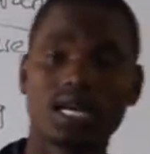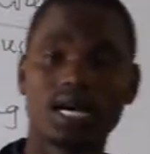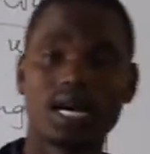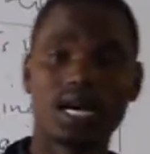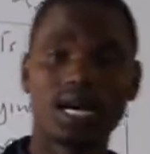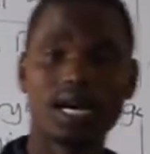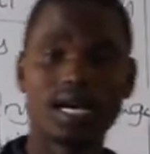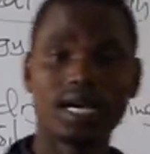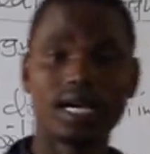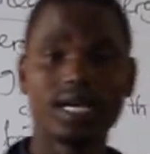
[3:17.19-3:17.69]

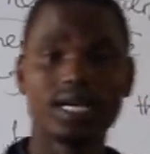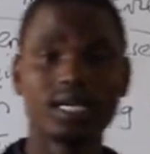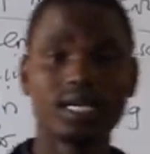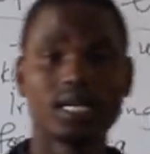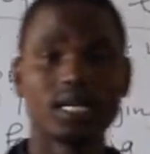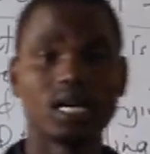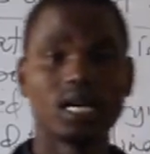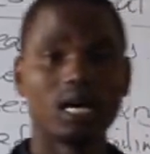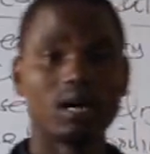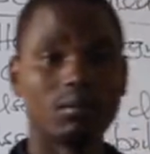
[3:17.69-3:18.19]

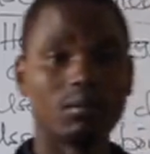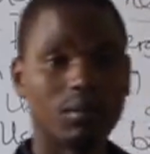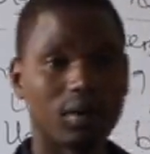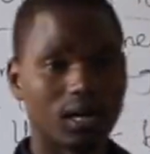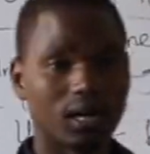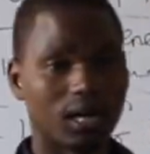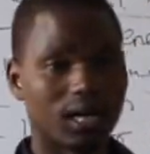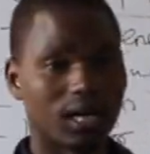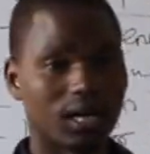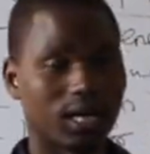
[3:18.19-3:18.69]
High
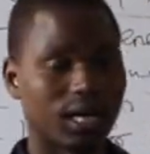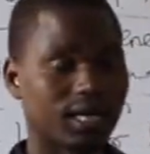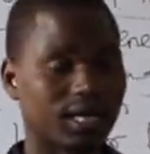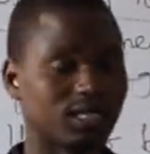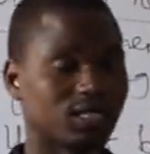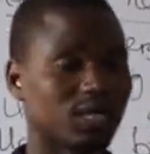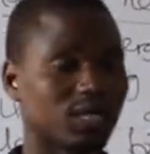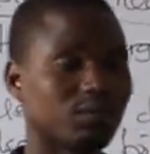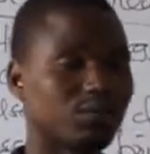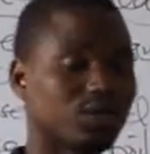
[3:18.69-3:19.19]

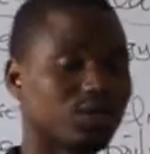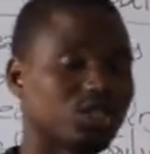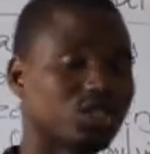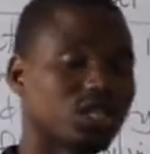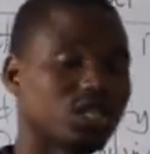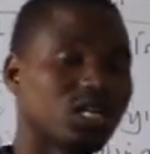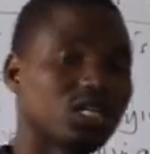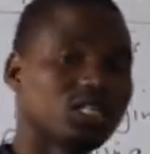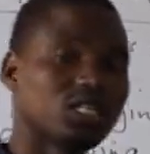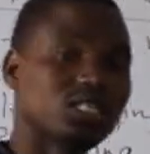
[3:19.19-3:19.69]

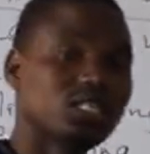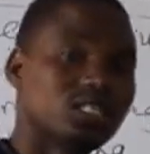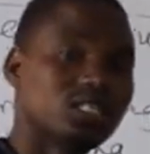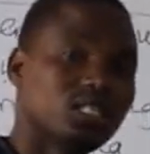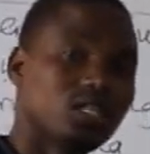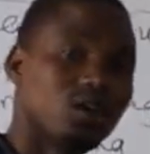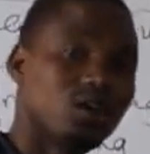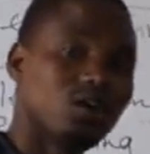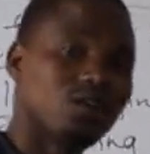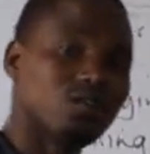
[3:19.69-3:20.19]
temperature
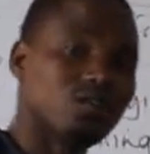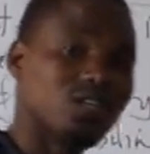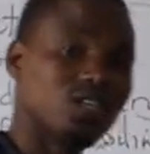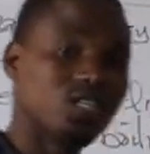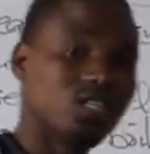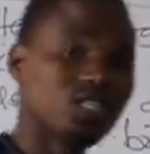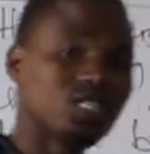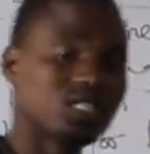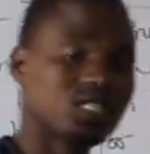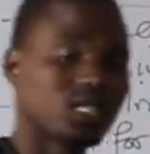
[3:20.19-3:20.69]
of
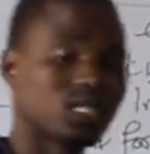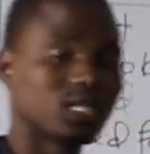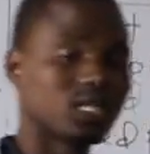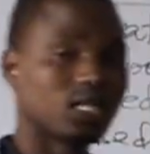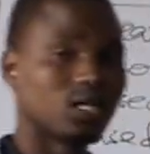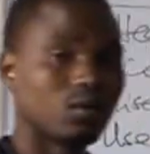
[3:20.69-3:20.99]
heat.